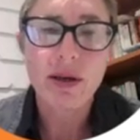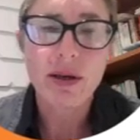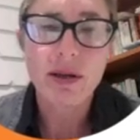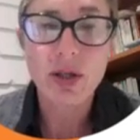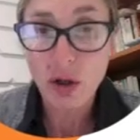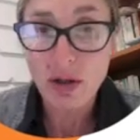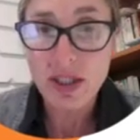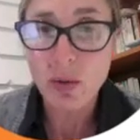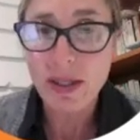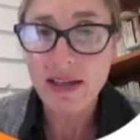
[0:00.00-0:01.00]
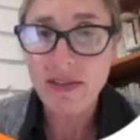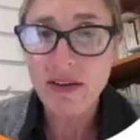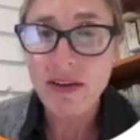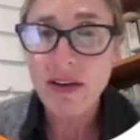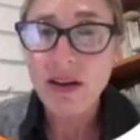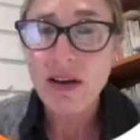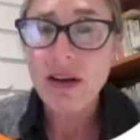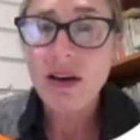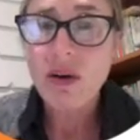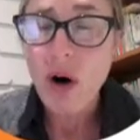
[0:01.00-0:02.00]
So consequently, the
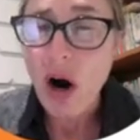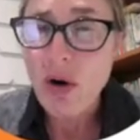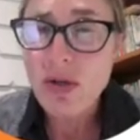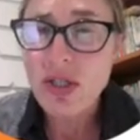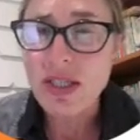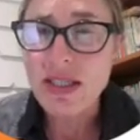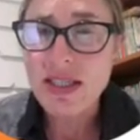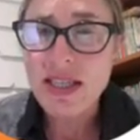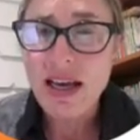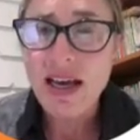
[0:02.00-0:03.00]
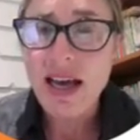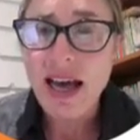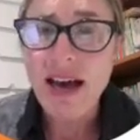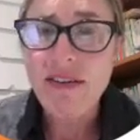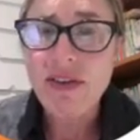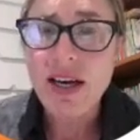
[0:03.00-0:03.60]
oceans have